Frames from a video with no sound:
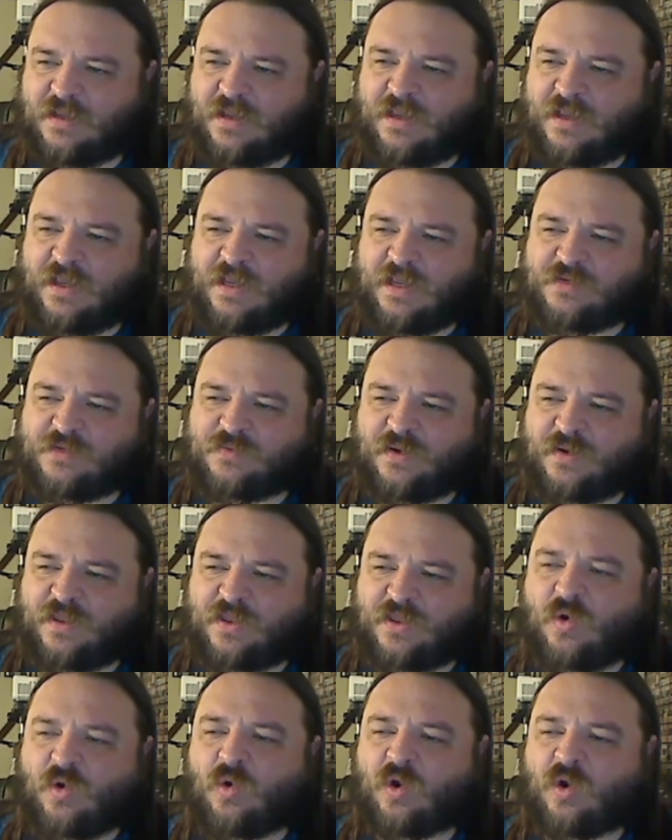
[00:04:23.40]
He's one of the
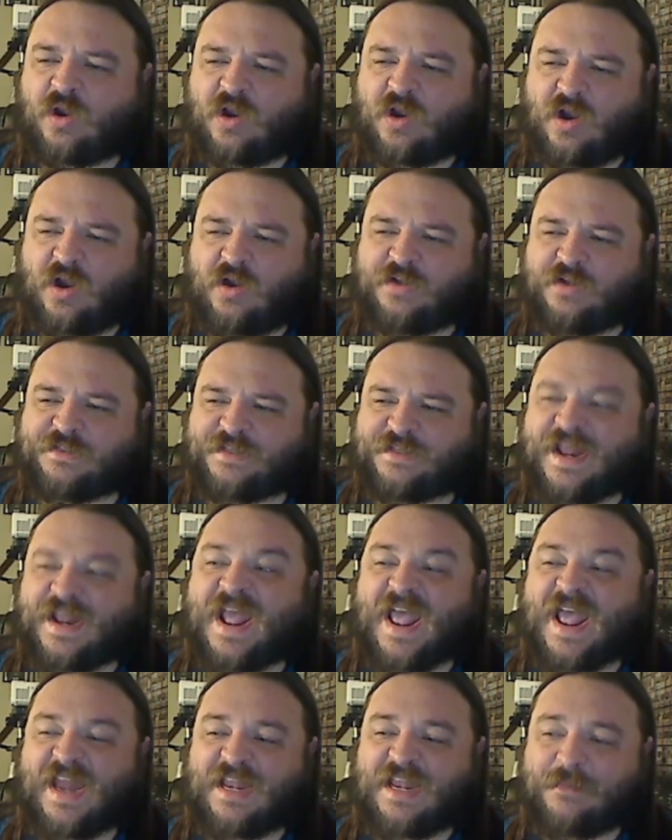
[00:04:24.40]
core cards in
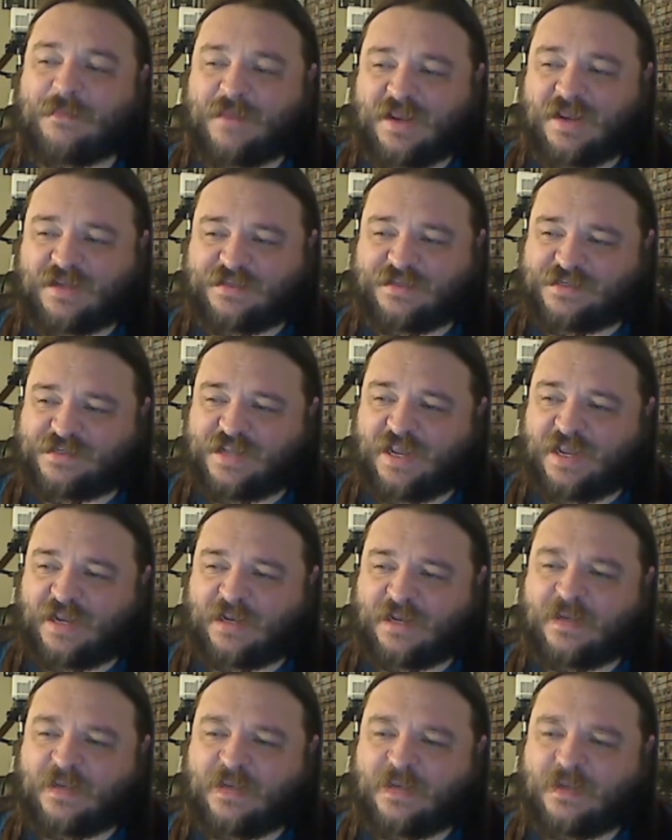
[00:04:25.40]
any mains deck.
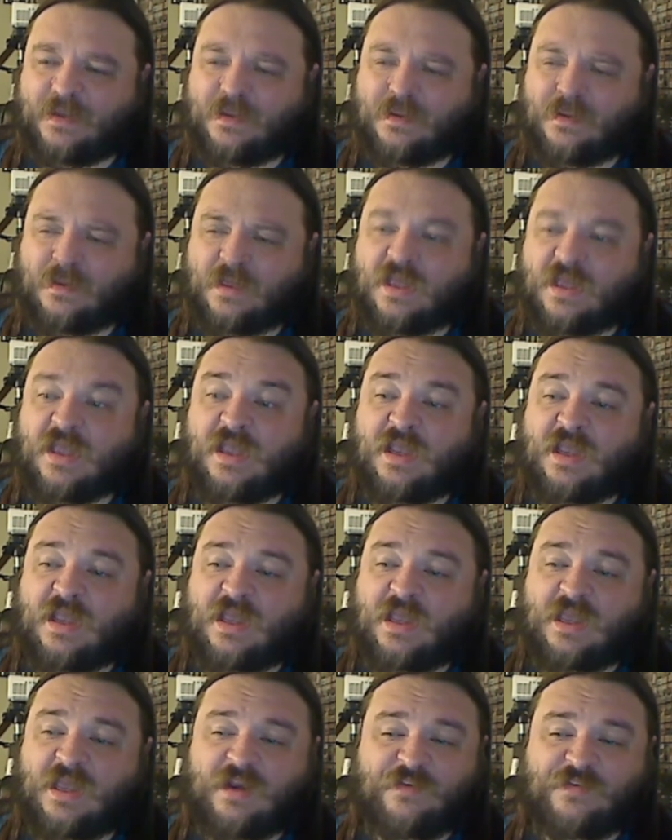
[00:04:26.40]

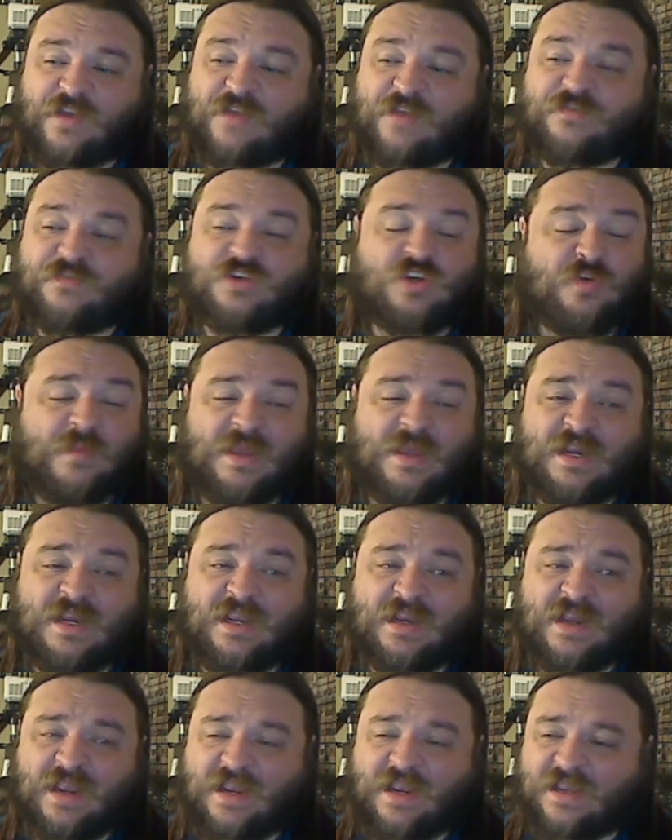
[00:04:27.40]
And if you have too many in
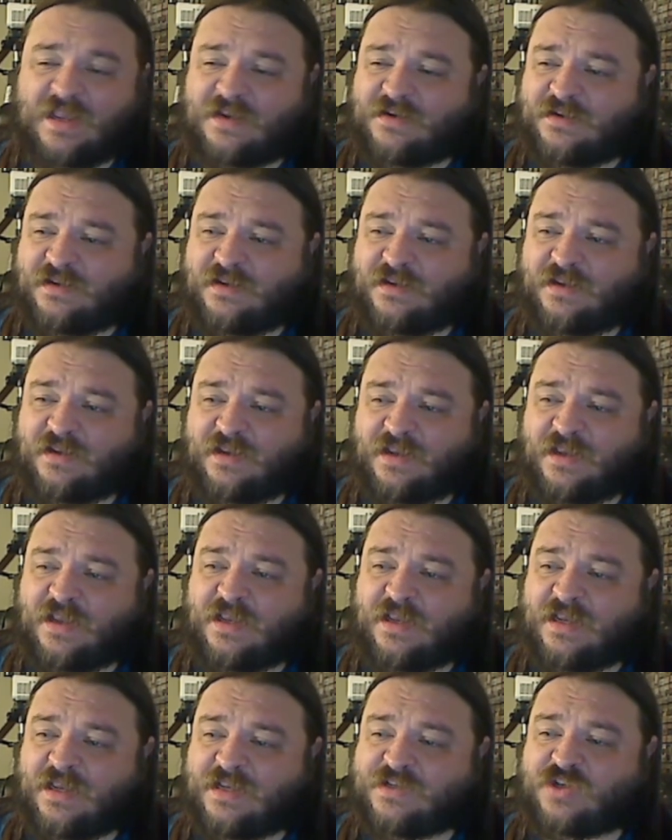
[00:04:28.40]
hand,
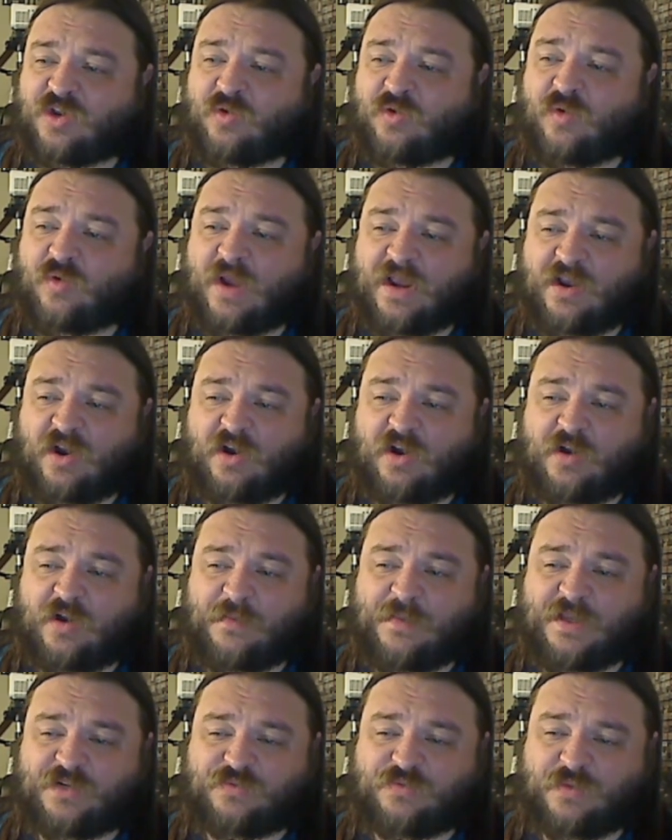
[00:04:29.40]
he's a great card to
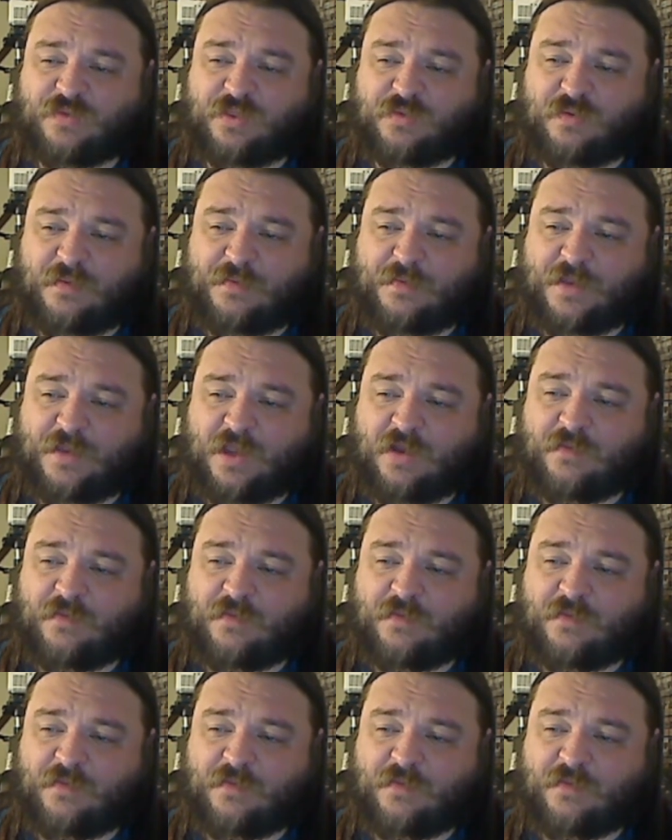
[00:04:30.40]
pitch with 3PO.